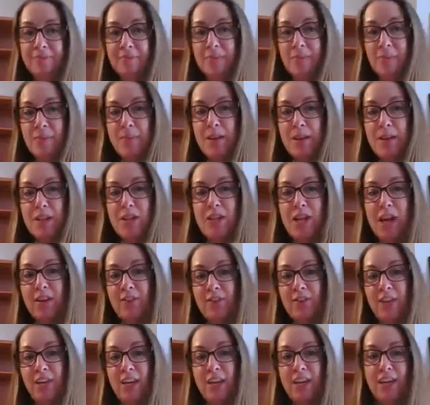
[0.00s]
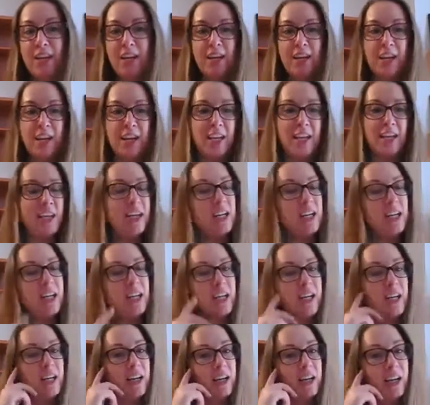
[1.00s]
my shelving in
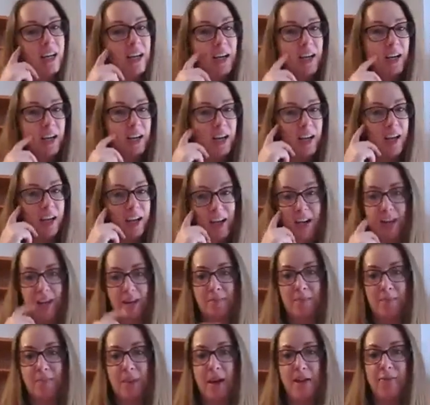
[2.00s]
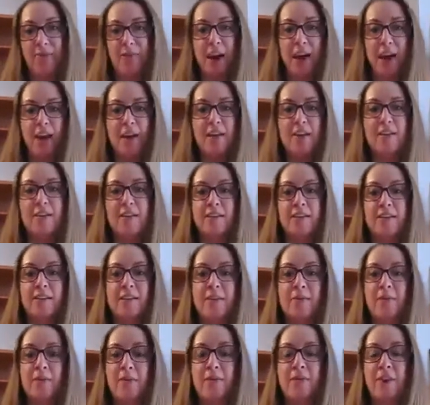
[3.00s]
here and my files,
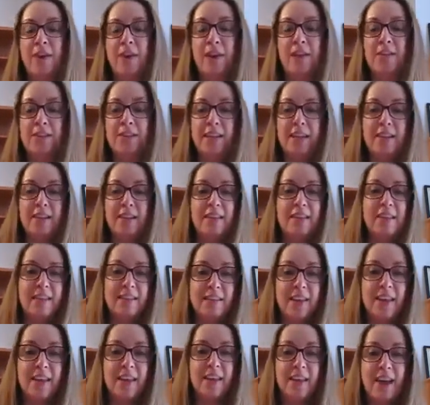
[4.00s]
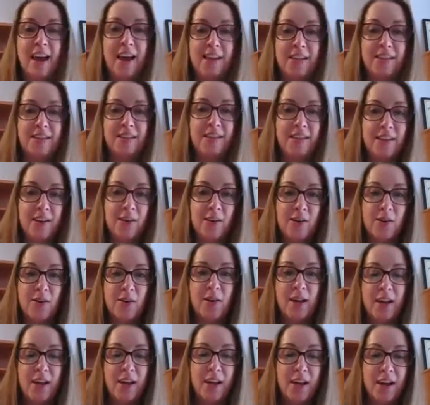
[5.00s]
some of my files and things like that. So
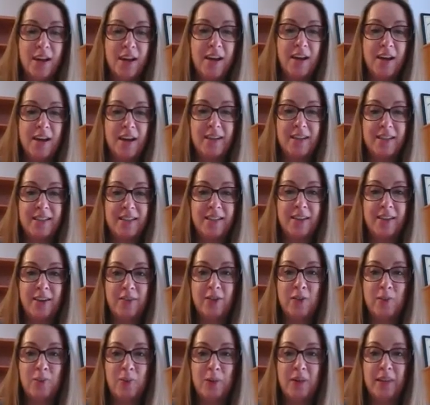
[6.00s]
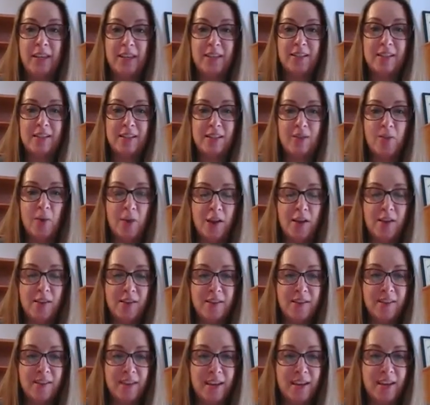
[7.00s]
still have to put things on the
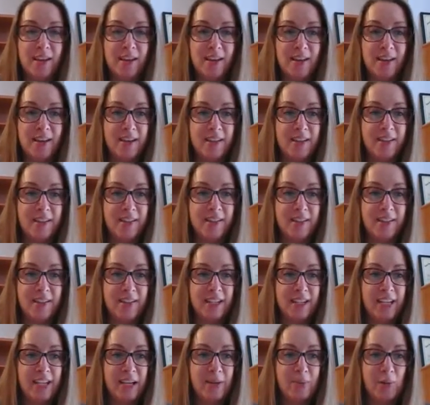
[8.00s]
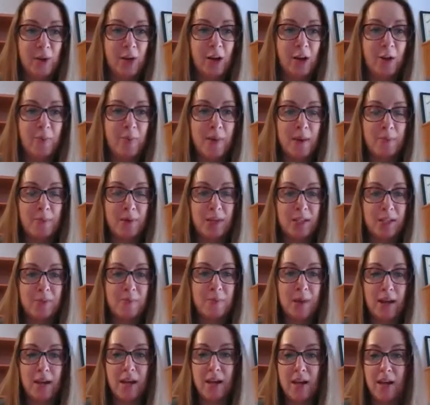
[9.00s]
walls and bring all my books
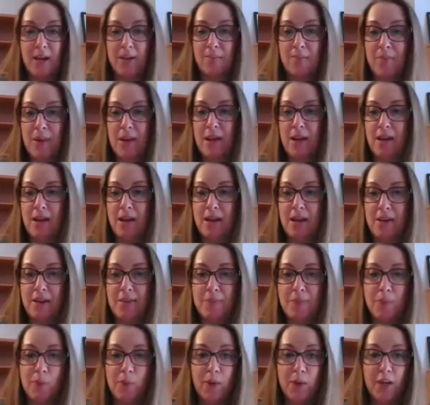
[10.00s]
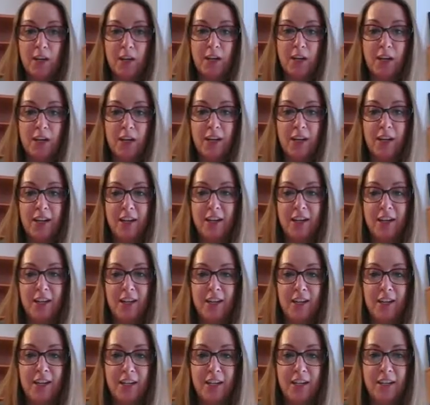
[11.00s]
back in, but we are
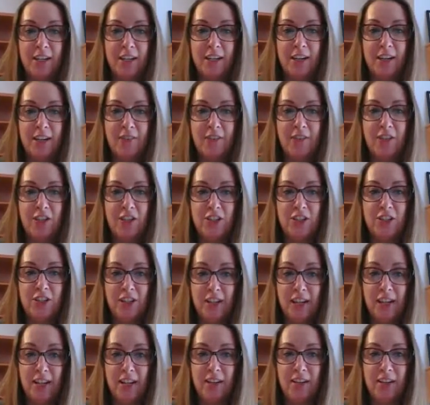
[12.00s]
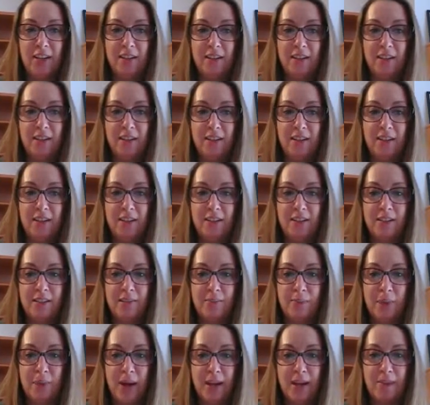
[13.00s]
officially
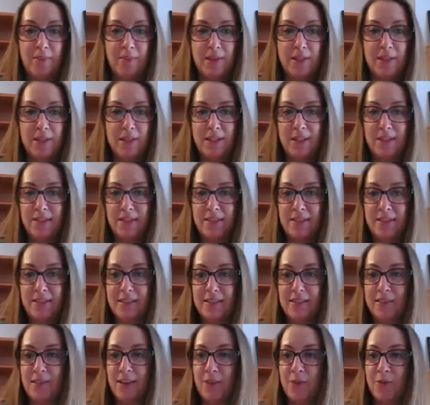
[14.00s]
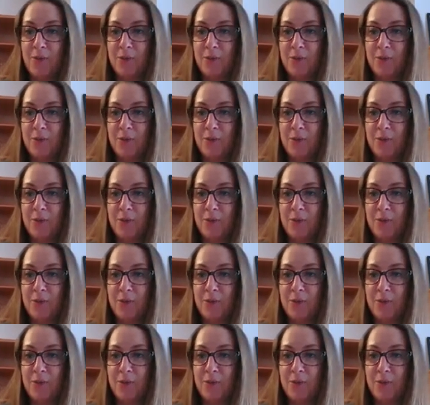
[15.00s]
back in business. So,